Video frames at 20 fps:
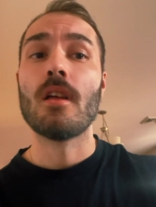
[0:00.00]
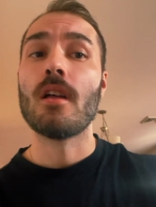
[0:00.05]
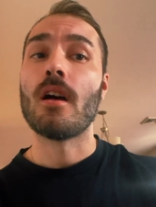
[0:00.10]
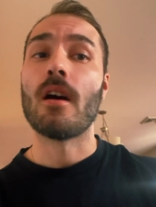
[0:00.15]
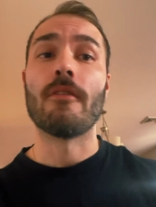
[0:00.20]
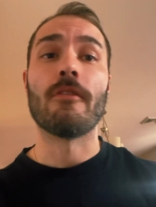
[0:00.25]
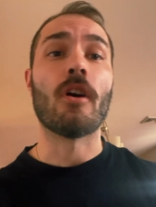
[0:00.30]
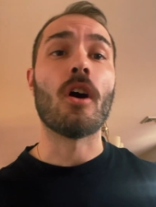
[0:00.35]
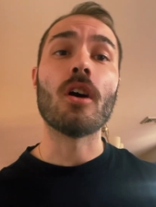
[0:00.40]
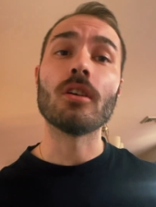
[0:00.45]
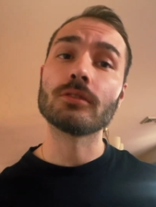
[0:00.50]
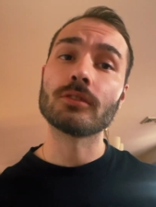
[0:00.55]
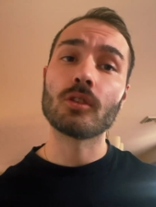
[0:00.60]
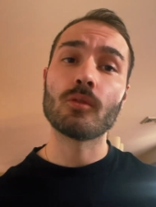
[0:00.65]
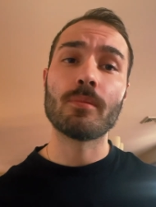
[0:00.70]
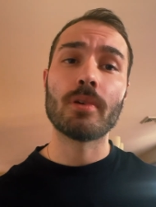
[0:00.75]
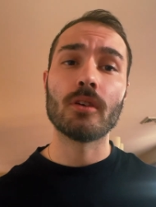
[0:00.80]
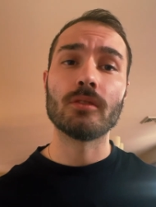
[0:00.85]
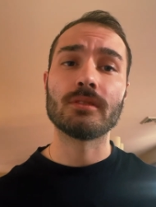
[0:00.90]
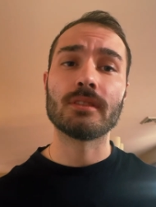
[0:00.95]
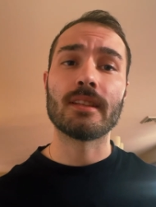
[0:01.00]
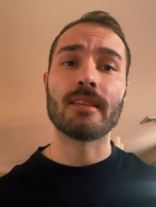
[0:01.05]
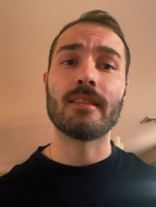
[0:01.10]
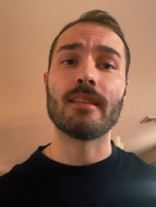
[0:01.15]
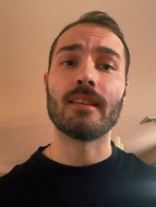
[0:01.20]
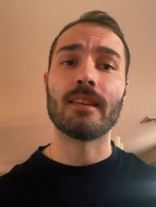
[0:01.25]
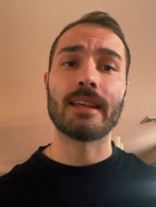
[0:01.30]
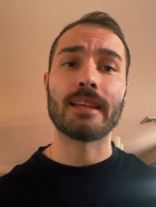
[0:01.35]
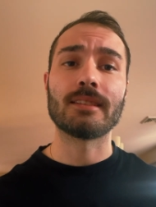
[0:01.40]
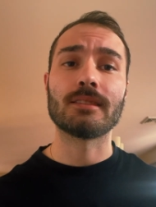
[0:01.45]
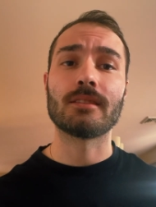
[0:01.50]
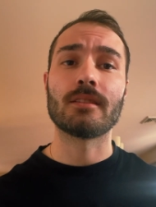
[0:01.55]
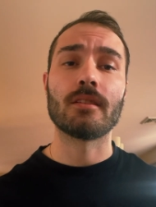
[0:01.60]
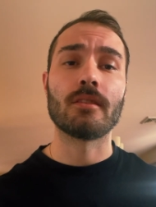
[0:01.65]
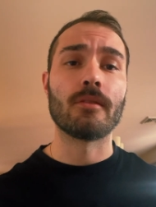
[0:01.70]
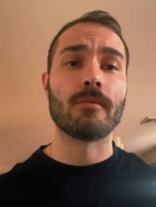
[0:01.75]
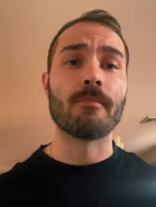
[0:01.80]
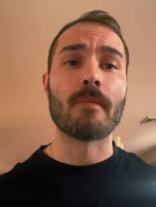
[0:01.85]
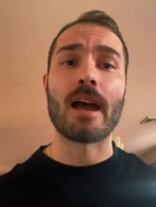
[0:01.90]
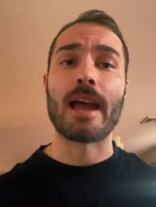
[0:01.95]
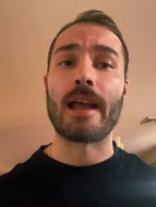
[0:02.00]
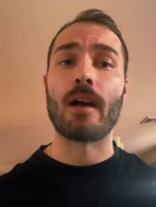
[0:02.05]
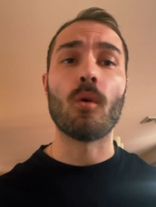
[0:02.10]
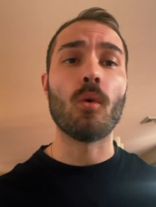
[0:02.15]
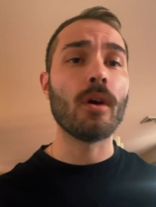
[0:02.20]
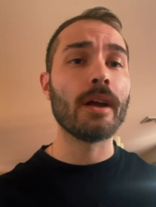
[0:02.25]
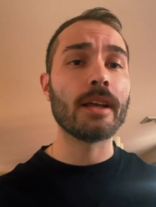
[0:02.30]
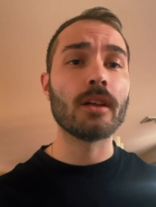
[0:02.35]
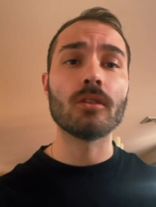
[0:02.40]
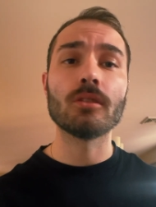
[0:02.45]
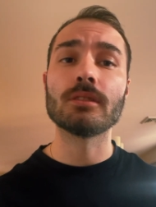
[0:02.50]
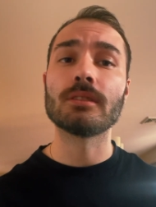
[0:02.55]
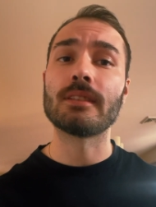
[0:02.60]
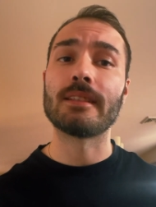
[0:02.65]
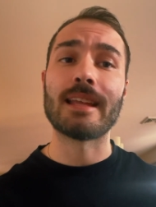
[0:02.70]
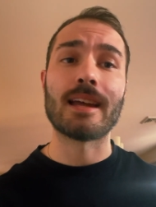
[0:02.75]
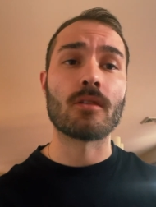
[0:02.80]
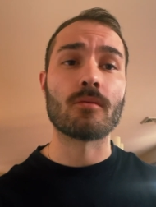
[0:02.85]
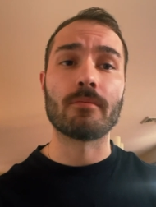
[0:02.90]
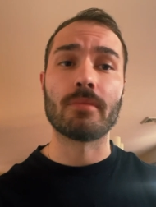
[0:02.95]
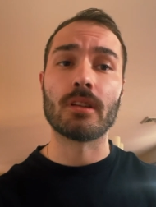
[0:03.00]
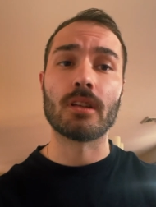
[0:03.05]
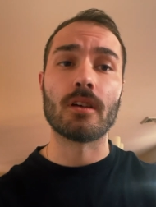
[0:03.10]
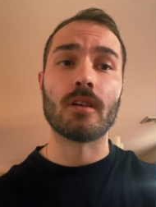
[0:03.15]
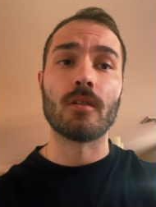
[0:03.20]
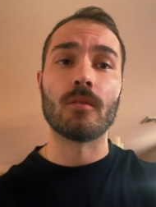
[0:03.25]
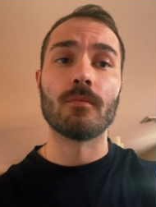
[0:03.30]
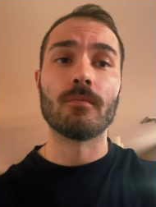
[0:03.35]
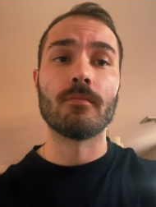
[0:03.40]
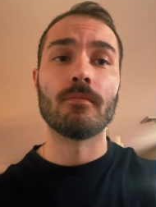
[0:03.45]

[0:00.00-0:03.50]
I've also posted the links to my oils down below.